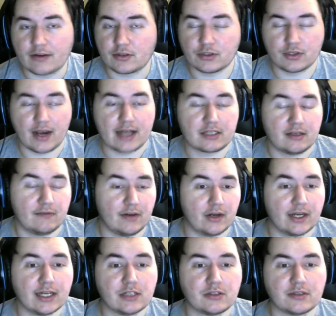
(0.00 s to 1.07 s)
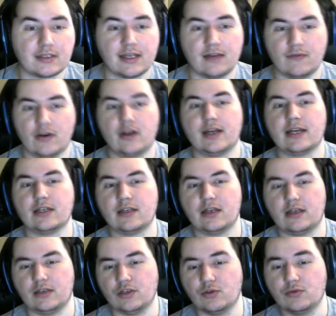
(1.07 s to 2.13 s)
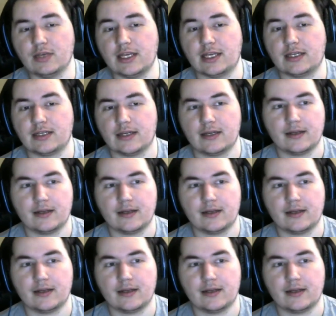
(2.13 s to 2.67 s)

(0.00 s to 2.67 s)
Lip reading: are actually very interesting and very unique.